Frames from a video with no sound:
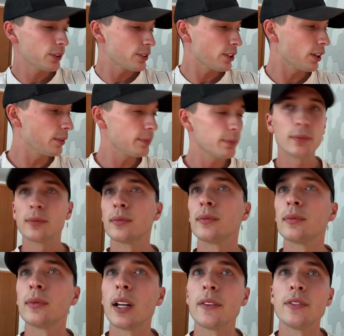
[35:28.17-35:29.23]
Is that a real term?
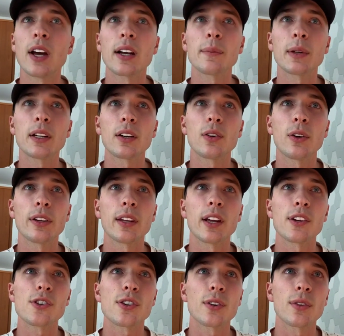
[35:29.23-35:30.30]
If not, I'm going to
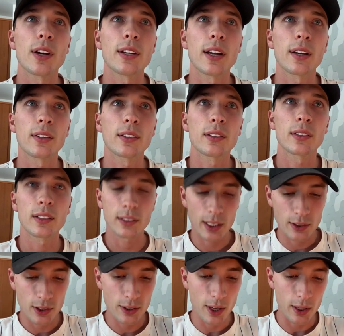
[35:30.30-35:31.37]
coin that shit right now,
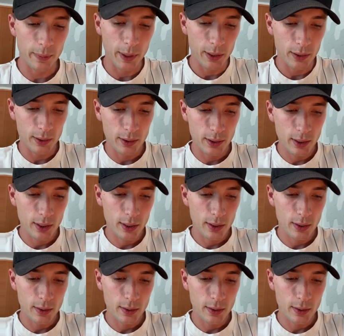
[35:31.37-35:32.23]
because I just thought about it.